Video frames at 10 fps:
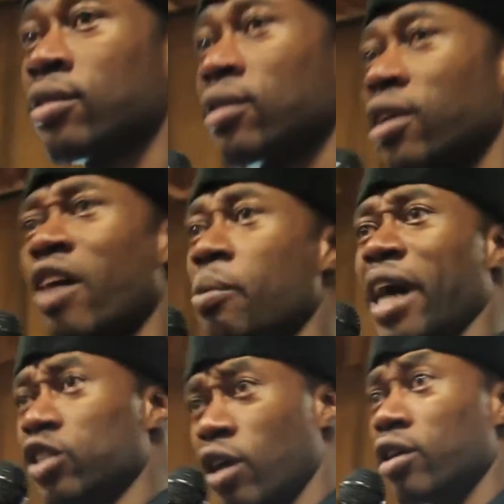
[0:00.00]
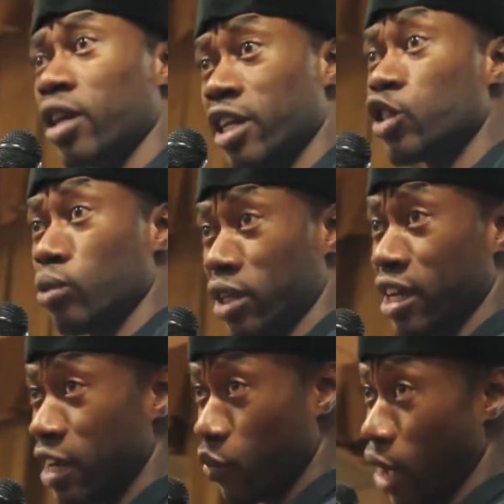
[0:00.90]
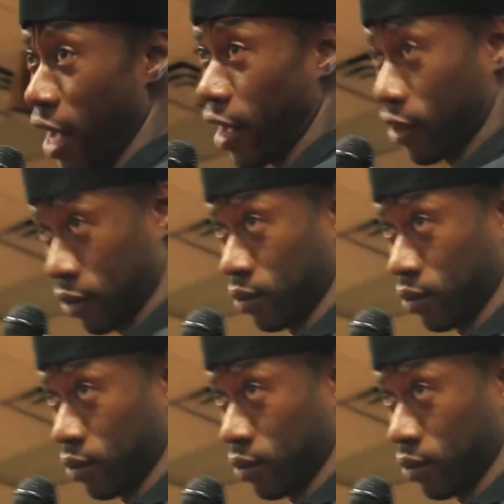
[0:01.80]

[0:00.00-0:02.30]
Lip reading: And everybody's gonna look at you with the evil eye.